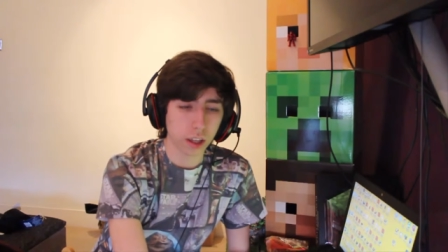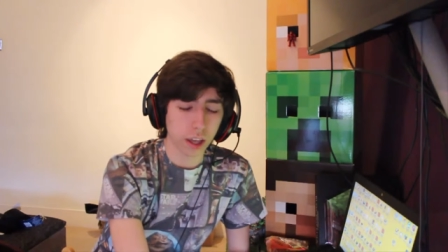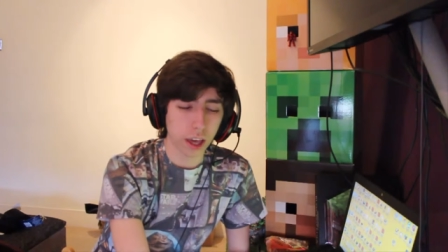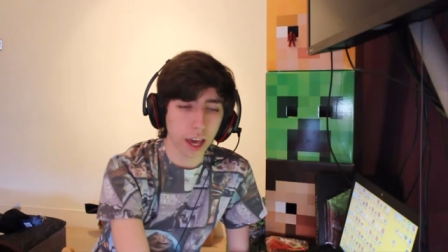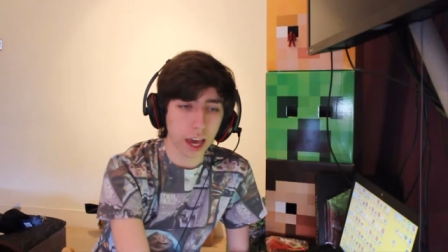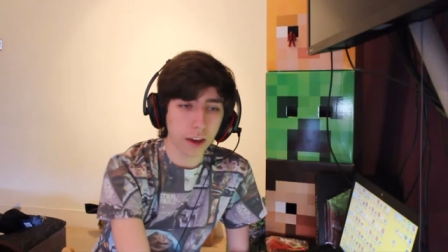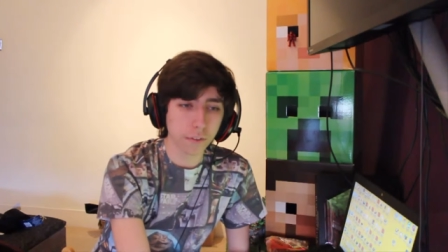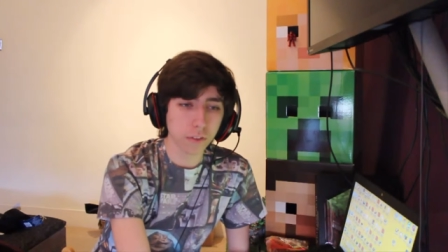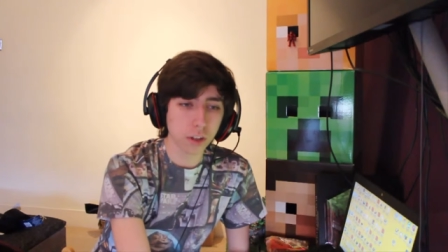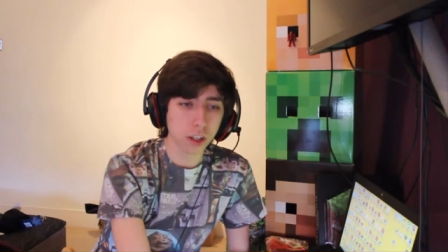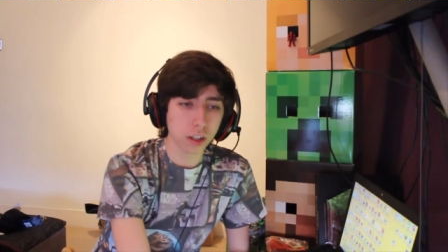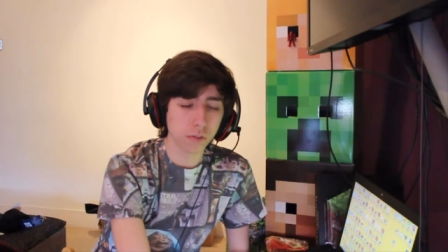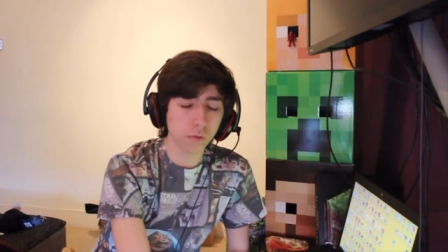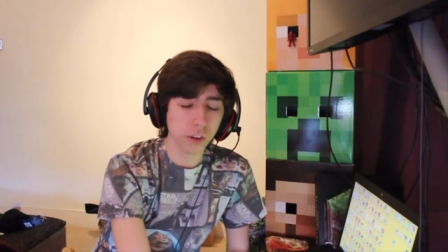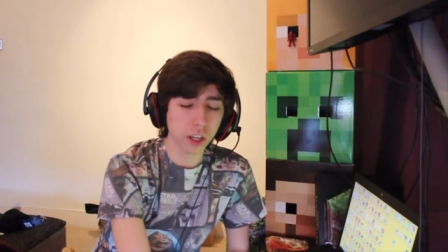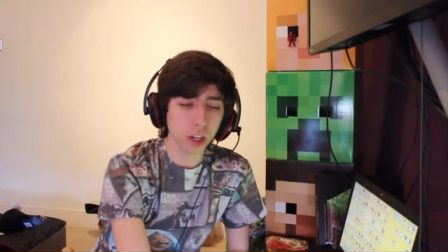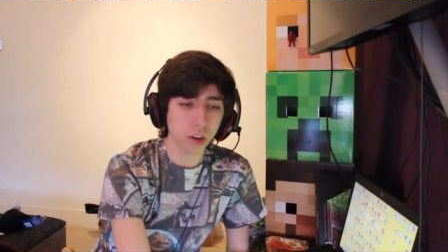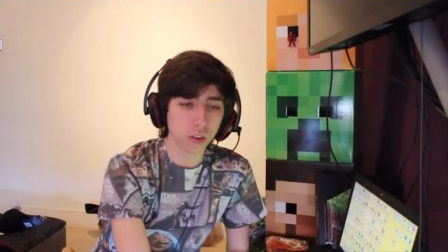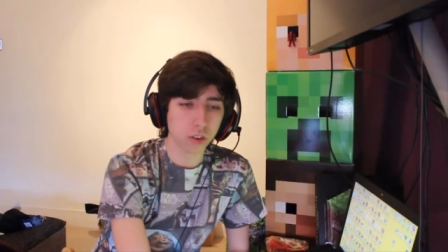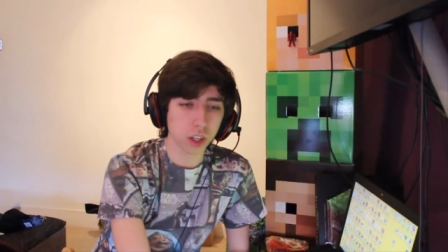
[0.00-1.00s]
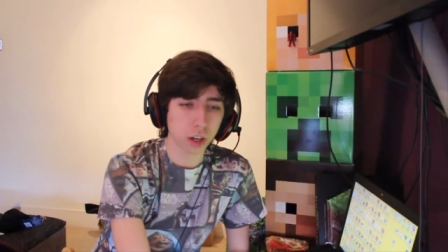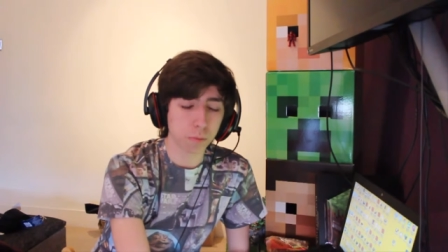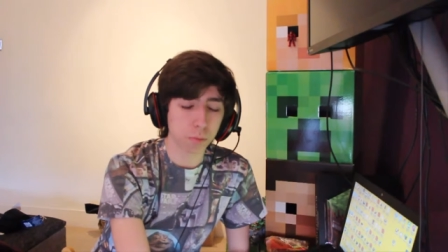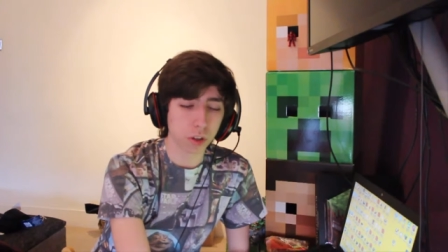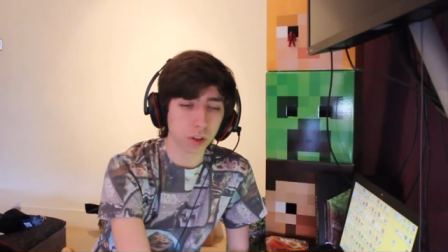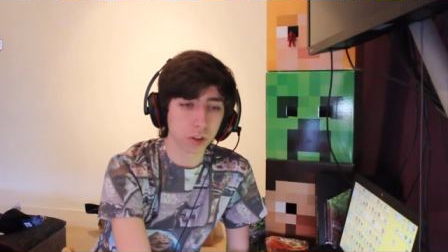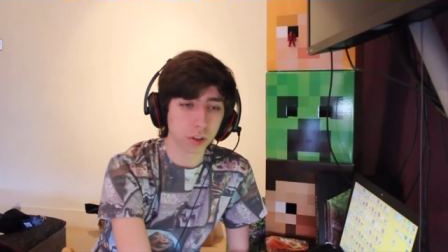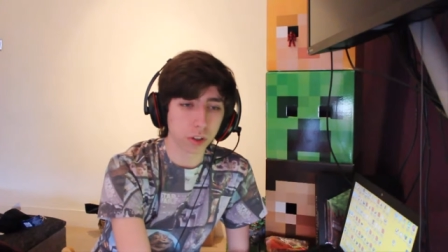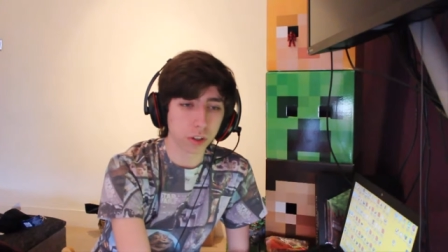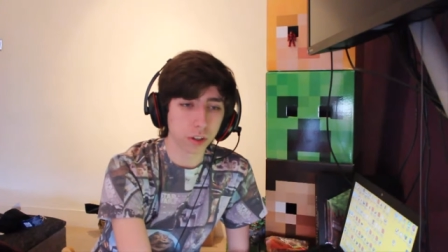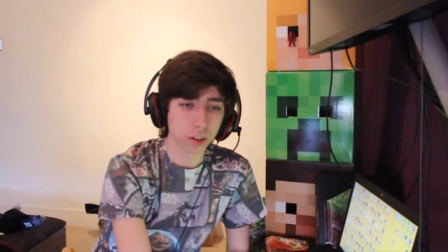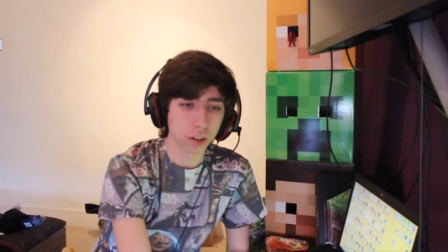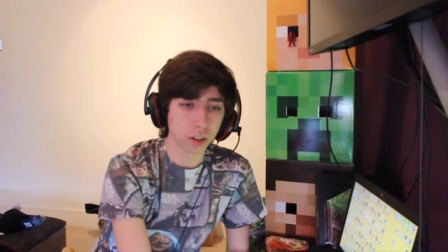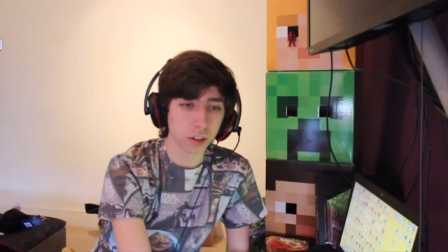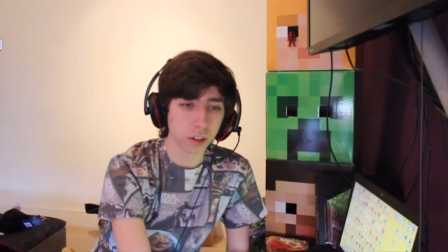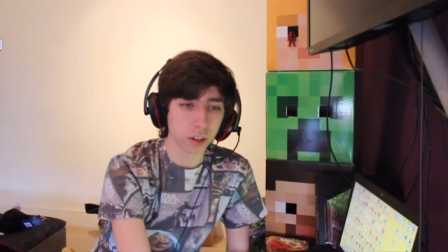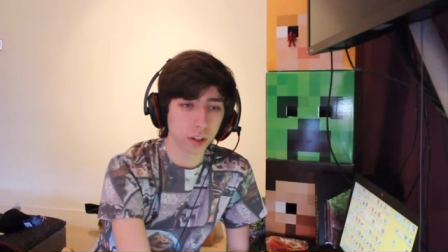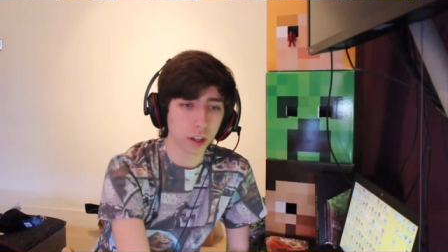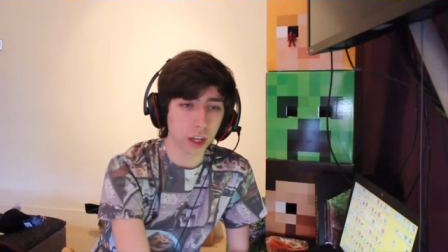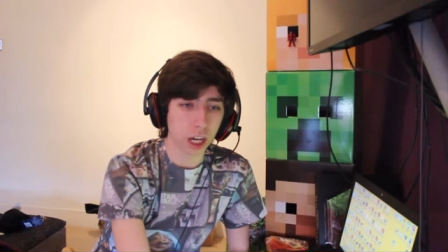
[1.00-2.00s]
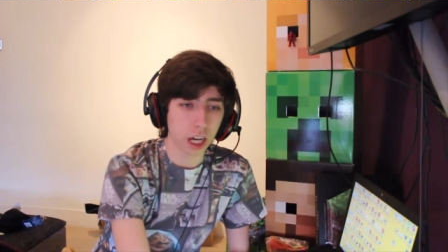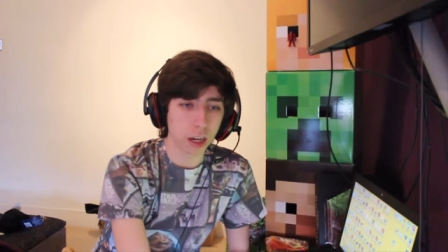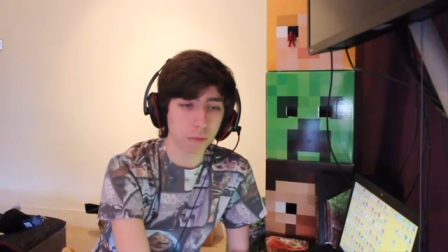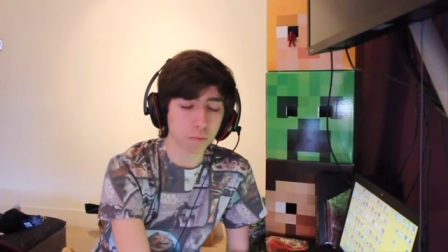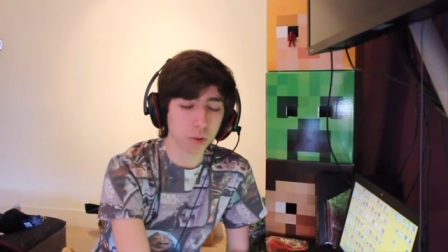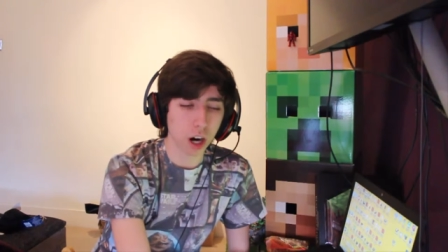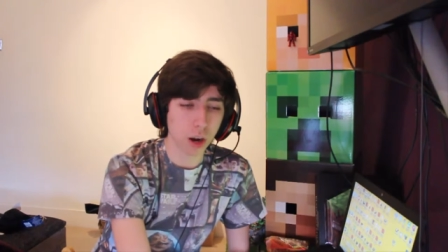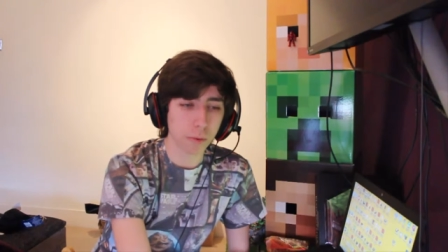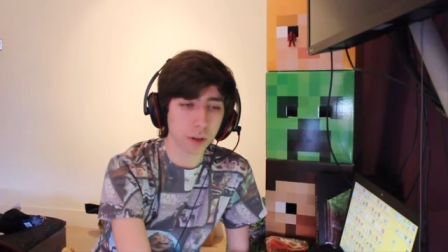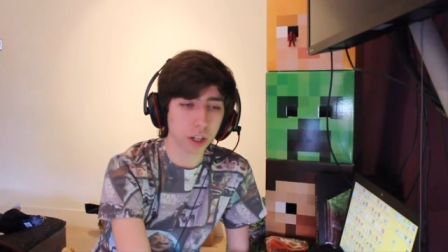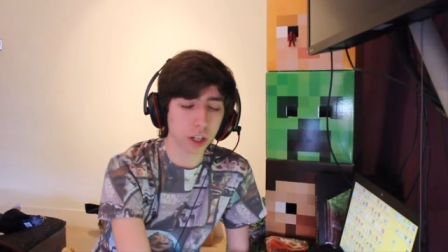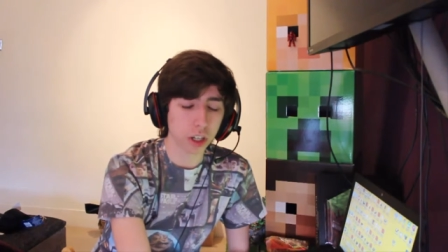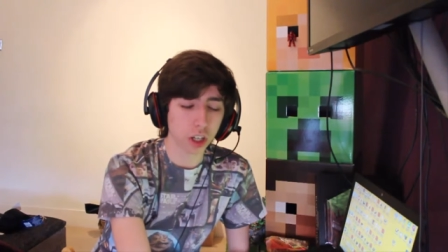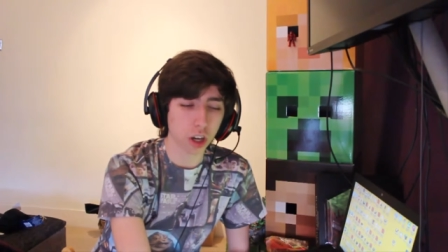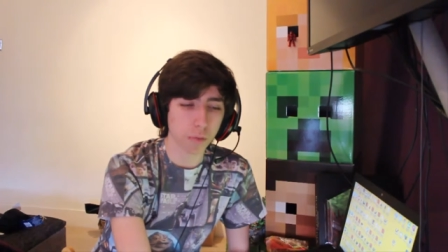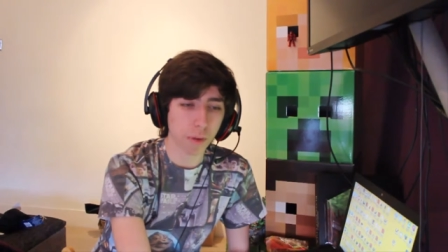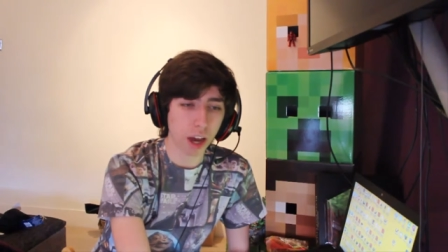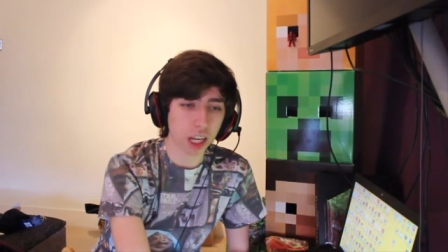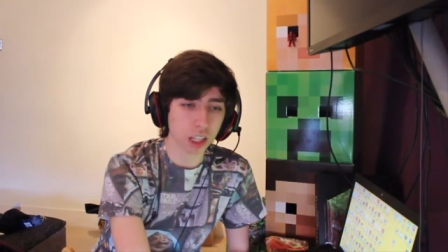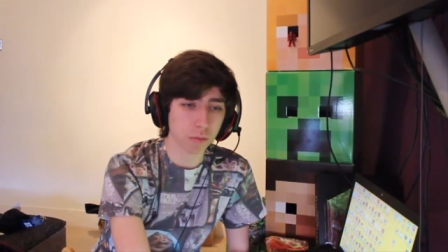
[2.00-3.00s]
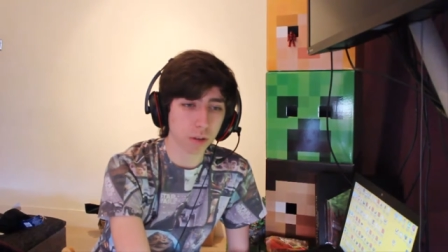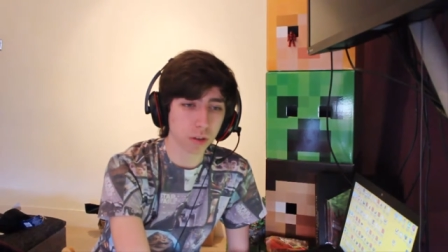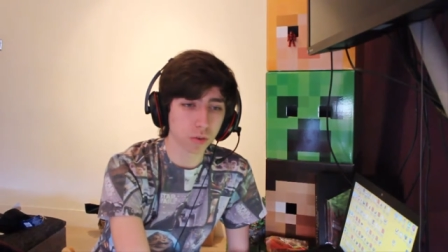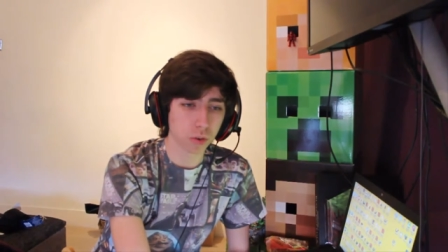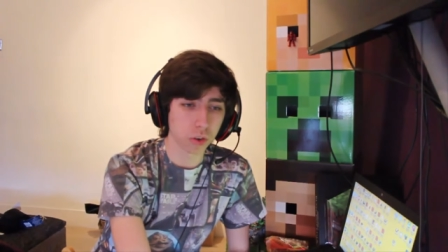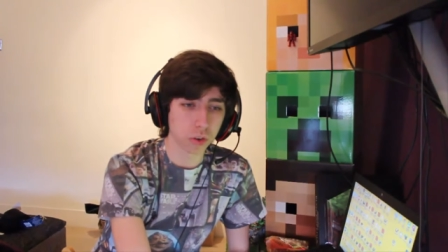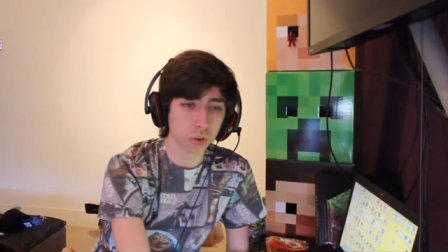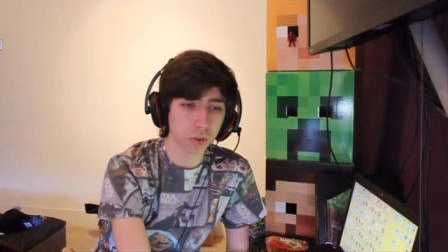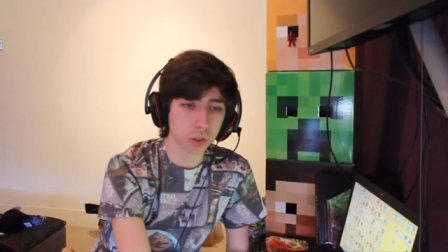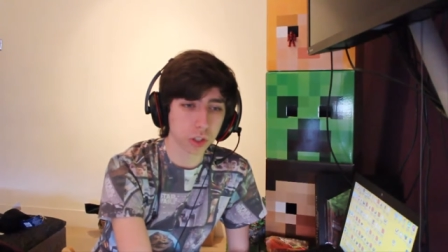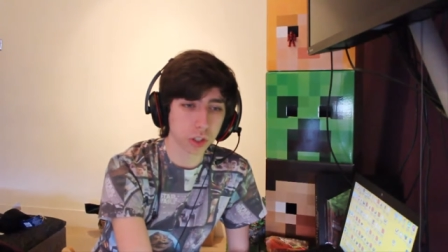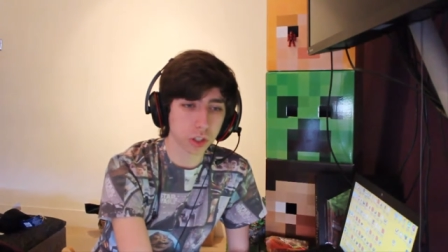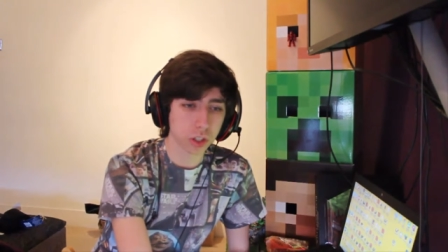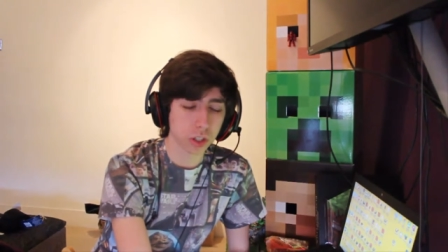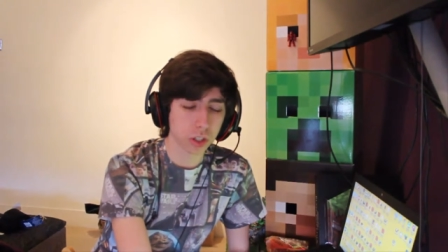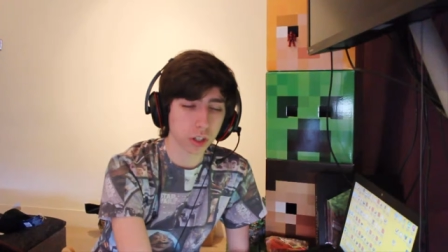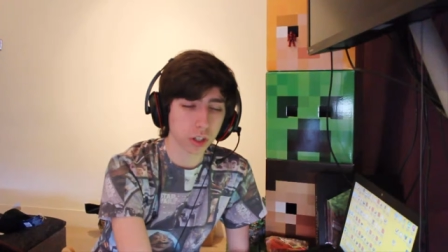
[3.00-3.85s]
After this video is uploaded, I'm probably gonna go back to my roots